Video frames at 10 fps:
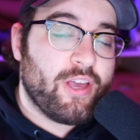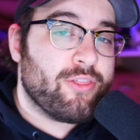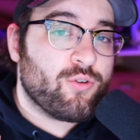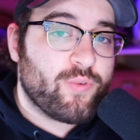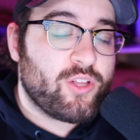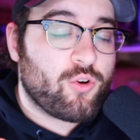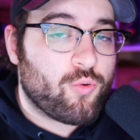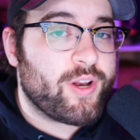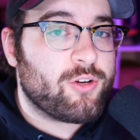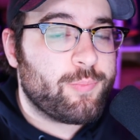The other real
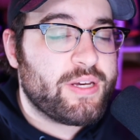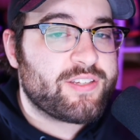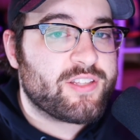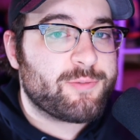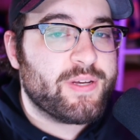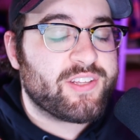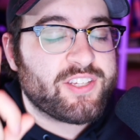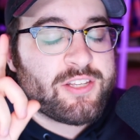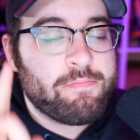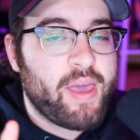critical piece of this build
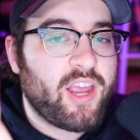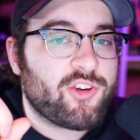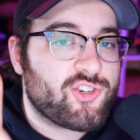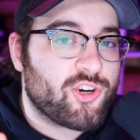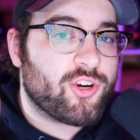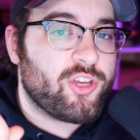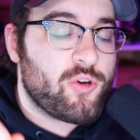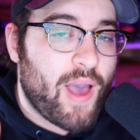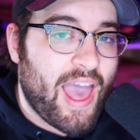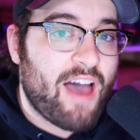is to make sure
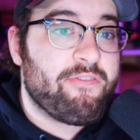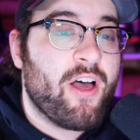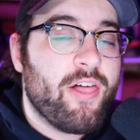you have